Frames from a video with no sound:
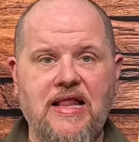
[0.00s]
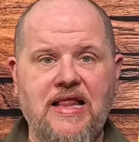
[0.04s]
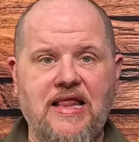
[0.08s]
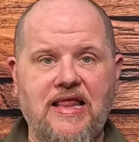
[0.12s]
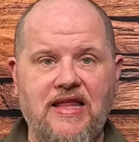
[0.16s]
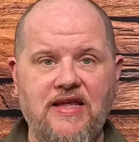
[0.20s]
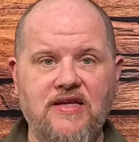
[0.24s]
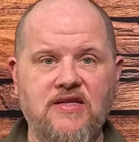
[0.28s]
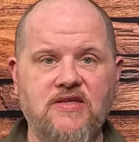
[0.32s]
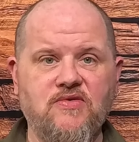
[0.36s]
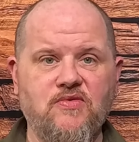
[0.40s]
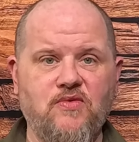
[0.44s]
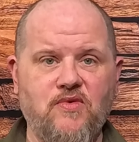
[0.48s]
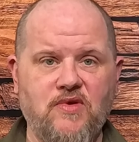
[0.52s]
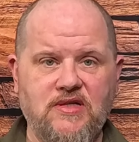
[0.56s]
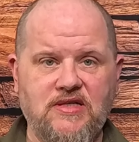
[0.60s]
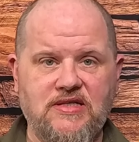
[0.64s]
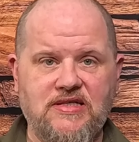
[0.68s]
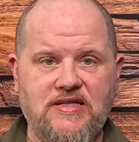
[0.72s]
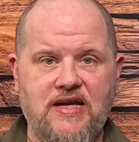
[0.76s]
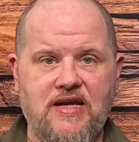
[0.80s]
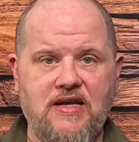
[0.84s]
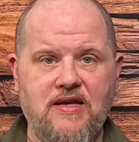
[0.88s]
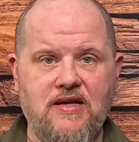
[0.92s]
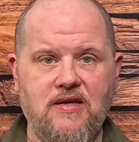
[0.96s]
This one's
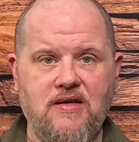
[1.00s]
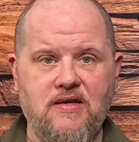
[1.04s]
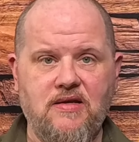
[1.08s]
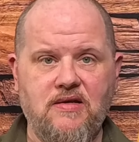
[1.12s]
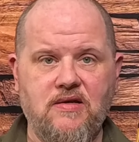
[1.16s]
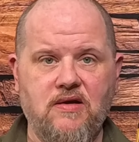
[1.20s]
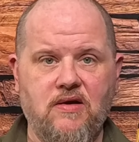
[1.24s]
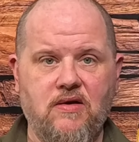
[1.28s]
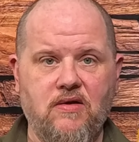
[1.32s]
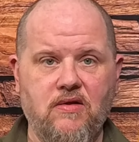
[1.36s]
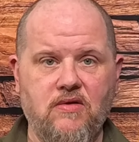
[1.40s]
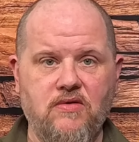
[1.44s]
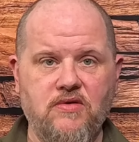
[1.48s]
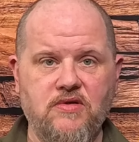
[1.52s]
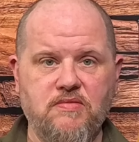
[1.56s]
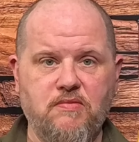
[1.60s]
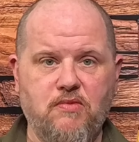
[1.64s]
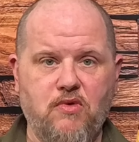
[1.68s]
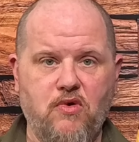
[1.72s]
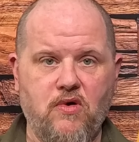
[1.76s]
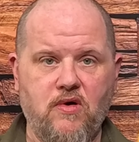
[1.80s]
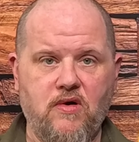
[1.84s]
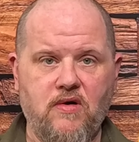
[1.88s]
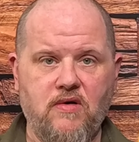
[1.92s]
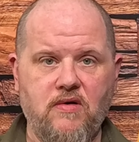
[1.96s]
$10
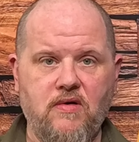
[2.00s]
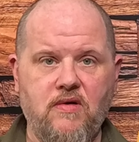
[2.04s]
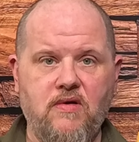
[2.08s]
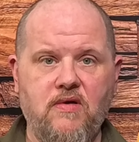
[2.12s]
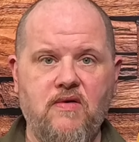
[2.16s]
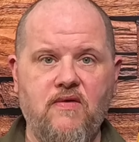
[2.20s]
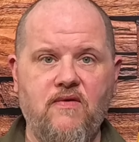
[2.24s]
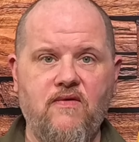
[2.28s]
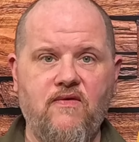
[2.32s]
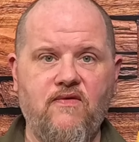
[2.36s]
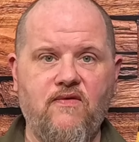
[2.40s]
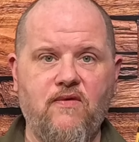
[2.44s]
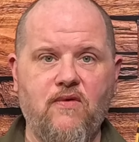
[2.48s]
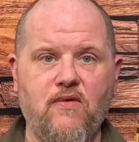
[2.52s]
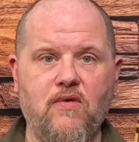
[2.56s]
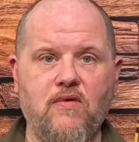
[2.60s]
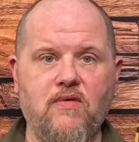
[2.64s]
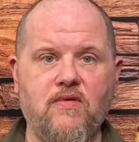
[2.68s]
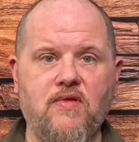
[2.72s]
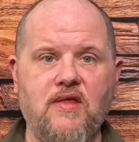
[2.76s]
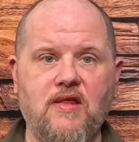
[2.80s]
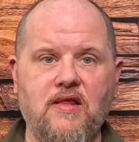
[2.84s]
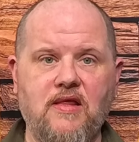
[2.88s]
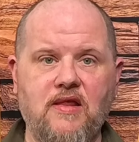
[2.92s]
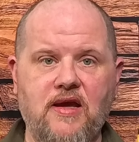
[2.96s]
more for
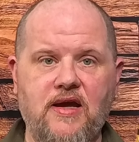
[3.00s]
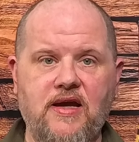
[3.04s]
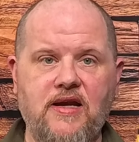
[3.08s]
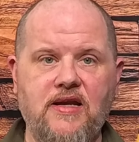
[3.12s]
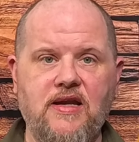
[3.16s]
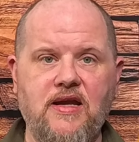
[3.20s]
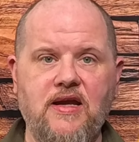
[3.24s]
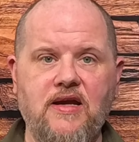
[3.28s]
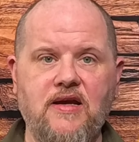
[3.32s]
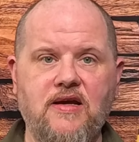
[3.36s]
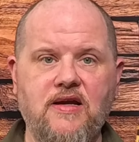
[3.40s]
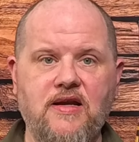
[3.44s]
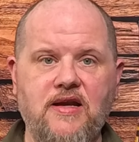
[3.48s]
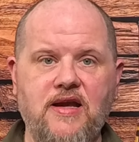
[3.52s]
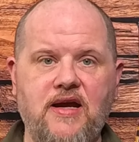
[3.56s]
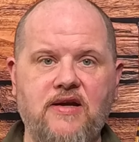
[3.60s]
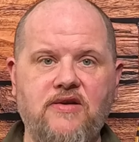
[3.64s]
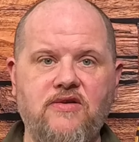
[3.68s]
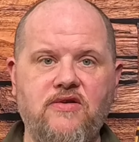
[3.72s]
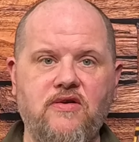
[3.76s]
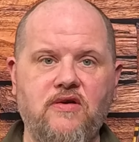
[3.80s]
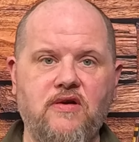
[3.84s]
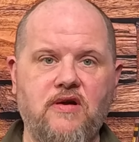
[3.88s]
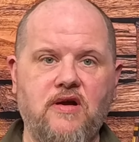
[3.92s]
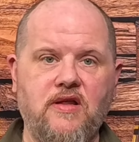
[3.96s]
the lightning
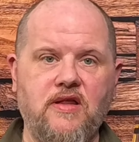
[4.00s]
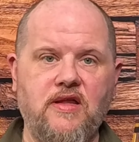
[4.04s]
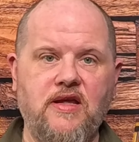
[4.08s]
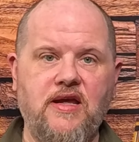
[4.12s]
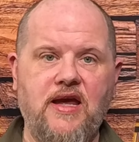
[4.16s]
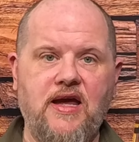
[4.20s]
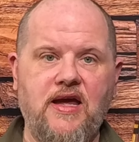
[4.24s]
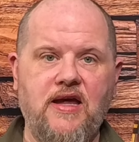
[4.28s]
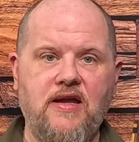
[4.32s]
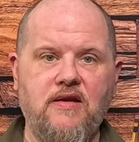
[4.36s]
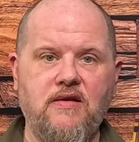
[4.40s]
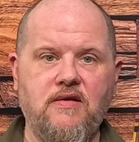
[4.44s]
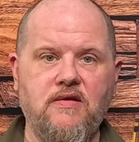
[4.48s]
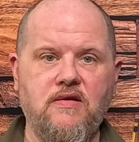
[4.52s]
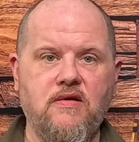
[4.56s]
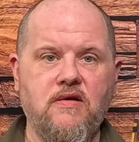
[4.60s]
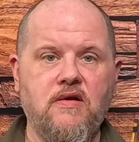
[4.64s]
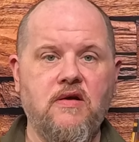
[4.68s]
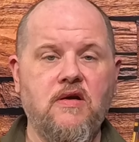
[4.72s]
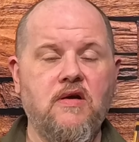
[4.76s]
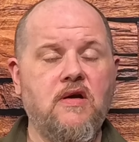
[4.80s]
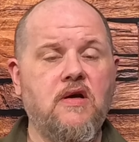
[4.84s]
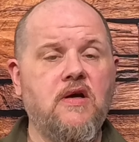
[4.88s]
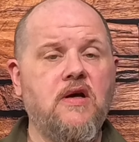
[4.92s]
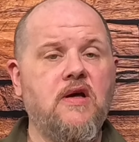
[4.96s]
connector on the end.
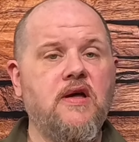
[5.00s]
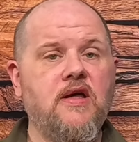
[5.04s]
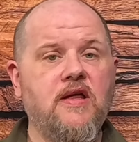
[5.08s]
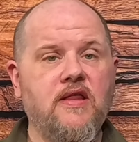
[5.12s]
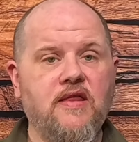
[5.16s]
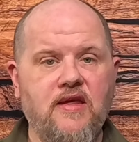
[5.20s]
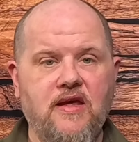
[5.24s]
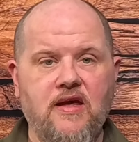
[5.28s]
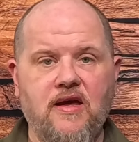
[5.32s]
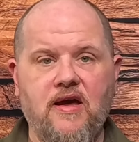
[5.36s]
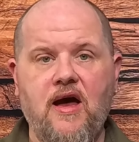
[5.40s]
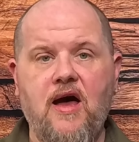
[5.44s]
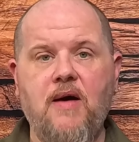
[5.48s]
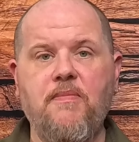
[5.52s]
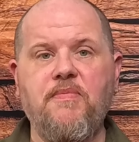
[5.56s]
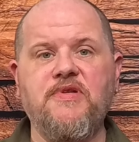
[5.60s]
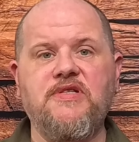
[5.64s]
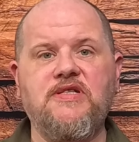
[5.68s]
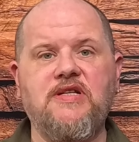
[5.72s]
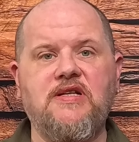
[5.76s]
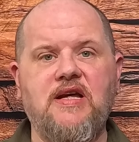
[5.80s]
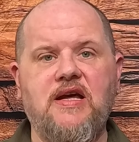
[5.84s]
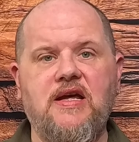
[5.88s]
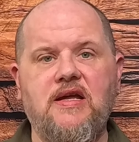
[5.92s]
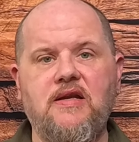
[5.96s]
The
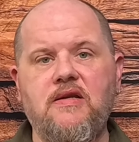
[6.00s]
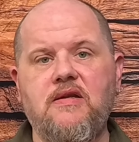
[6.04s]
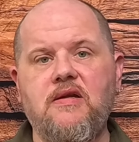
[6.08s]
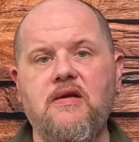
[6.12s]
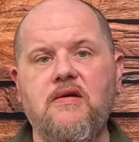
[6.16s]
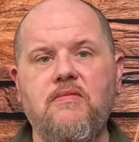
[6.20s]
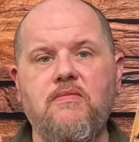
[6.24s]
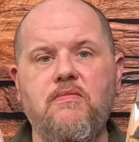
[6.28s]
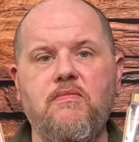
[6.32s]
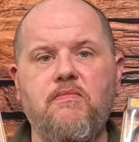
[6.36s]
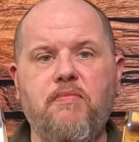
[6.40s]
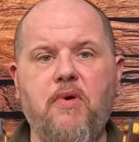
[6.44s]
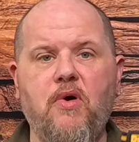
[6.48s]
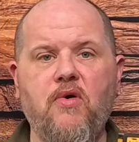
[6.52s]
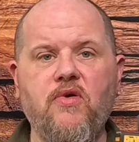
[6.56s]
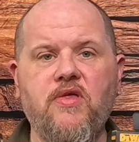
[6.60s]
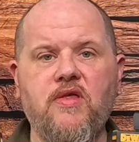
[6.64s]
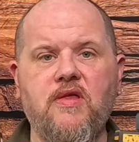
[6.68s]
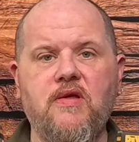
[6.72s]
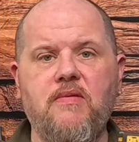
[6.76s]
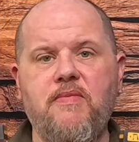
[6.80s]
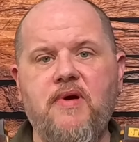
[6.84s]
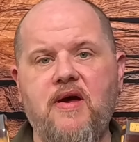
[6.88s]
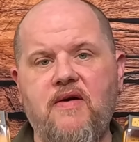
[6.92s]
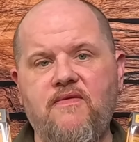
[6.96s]
opposite end, both
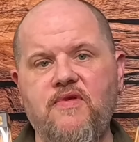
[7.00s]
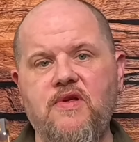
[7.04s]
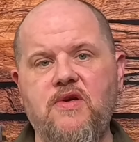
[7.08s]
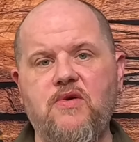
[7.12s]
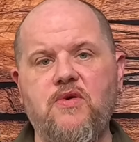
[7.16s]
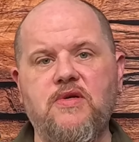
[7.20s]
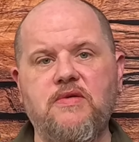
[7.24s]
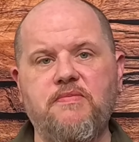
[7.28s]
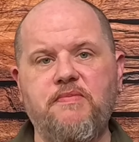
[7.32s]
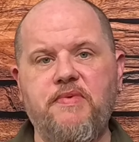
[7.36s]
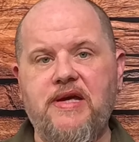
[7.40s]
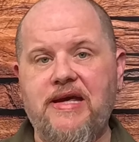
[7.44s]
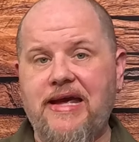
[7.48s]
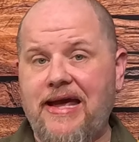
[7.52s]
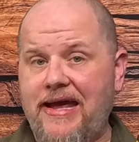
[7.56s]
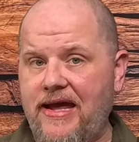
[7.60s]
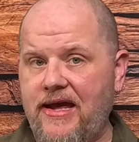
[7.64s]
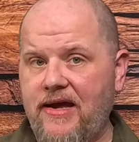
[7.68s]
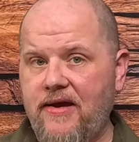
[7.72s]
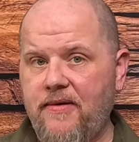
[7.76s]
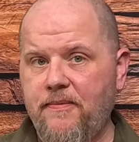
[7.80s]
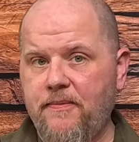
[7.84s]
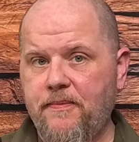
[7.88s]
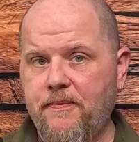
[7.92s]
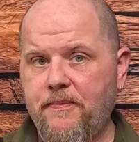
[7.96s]
of them have the
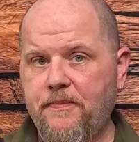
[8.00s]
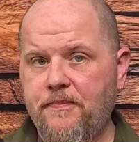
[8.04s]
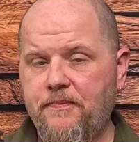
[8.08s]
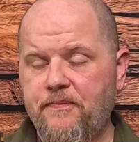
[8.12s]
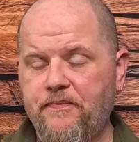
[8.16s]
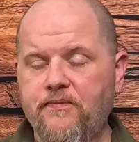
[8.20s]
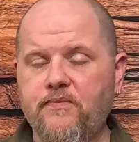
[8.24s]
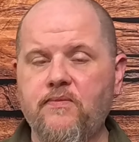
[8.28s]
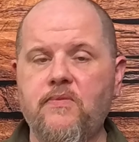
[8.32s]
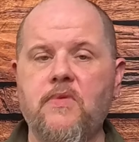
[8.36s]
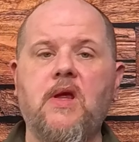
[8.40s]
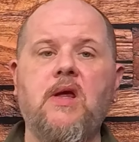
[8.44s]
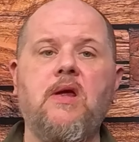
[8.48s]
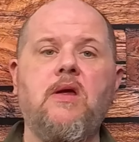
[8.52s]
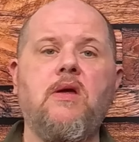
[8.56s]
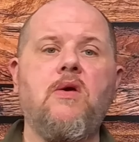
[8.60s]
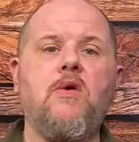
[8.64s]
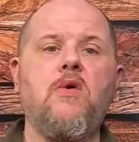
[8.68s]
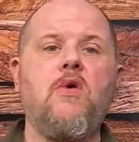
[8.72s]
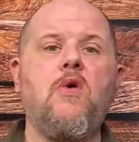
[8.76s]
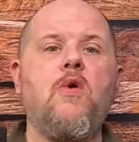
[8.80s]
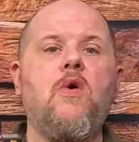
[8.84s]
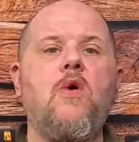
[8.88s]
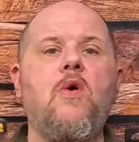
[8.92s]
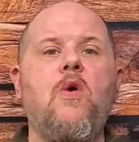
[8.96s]
USB-A.
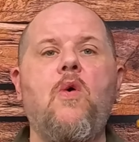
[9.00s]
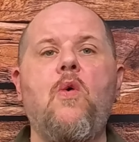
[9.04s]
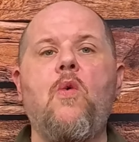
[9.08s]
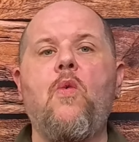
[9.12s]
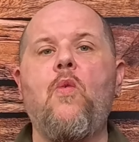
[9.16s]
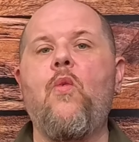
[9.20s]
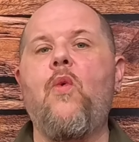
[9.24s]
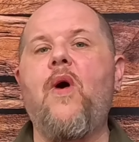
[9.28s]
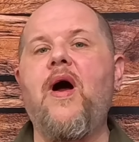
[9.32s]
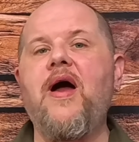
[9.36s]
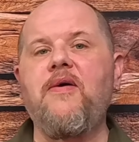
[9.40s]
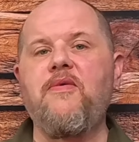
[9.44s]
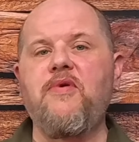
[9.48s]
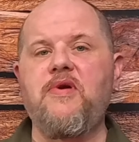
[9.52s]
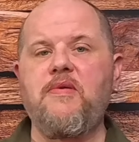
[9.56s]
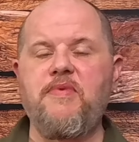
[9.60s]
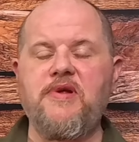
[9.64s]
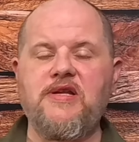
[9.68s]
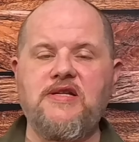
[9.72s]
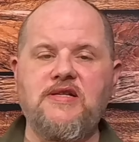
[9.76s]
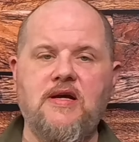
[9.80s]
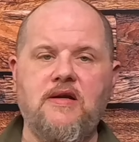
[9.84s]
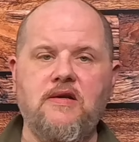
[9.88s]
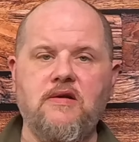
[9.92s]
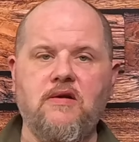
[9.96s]
Why would it
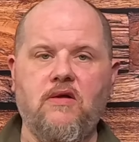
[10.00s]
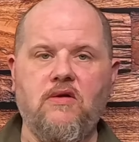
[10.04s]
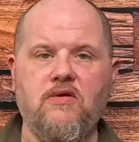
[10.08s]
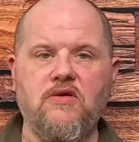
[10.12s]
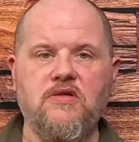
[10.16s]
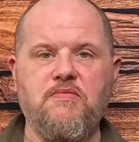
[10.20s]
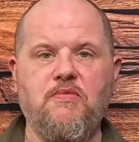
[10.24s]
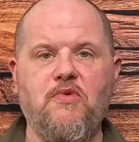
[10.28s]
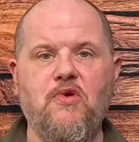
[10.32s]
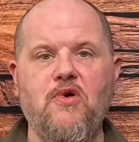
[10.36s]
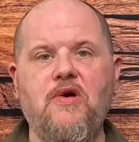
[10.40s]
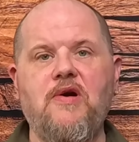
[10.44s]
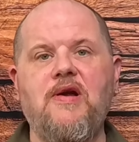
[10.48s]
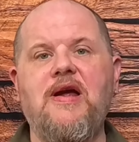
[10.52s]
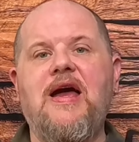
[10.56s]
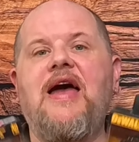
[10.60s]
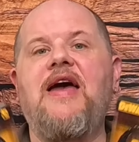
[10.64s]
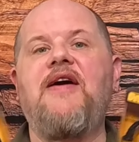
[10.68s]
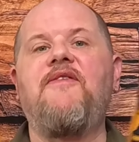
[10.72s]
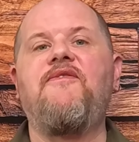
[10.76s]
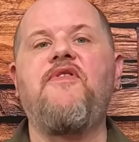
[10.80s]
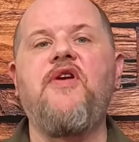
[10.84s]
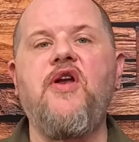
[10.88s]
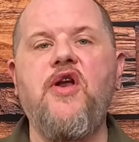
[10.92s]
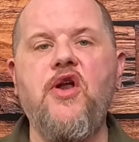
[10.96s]
be $10 more? I
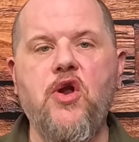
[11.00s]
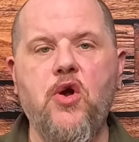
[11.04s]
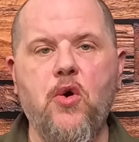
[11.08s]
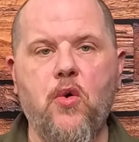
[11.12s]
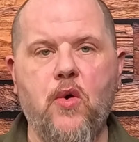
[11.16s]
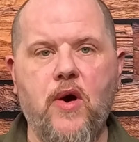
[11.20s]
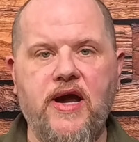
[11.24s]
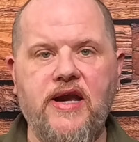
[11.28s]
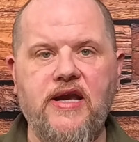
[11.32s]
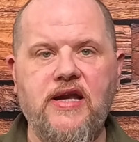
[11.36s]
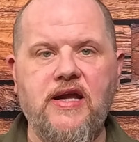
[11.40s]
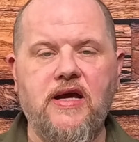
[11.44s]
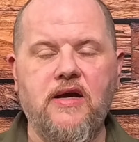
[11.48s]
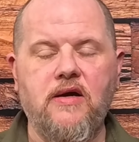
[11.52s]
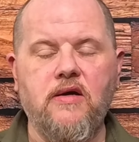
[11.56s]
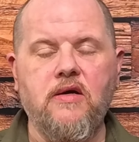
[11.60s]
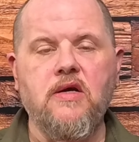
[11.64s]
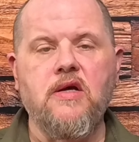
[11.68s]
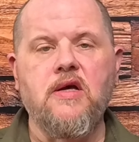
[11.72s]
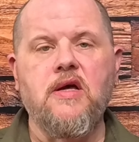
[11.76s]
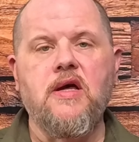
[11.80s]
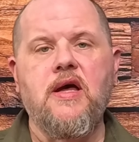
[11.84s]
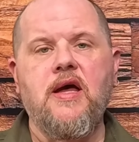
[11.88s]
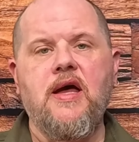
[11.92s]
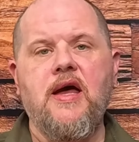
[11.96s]
have no idea.
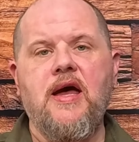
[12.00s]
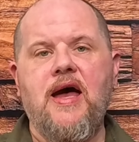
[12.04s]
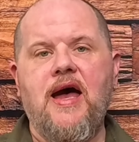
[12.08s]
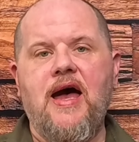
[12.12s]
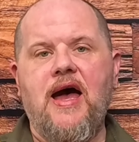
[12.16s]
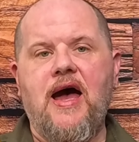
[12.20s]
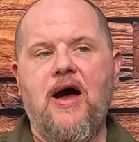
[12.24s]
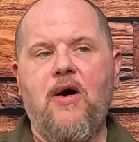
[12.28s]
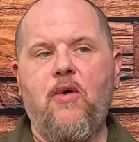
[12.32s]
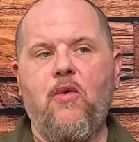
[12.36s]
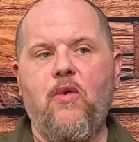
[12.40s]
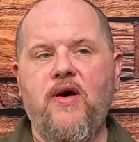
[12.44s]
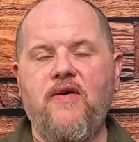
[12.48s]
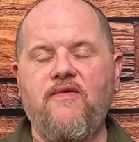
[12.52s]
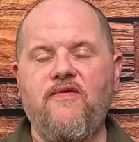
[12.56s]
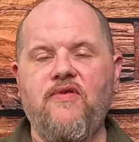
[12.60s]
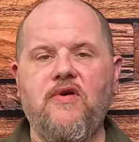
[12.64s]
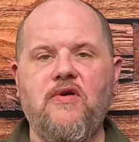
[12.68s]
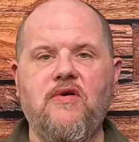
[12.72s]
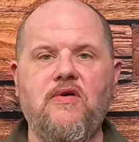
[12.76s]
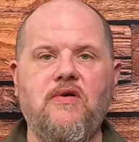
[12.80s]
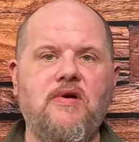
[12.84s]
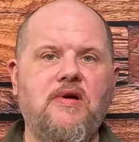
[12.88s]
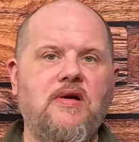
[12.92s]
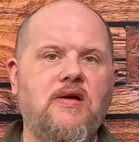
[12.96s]

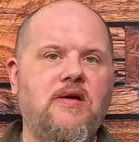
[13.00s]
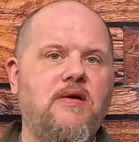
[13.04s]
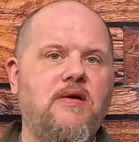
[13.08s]
However,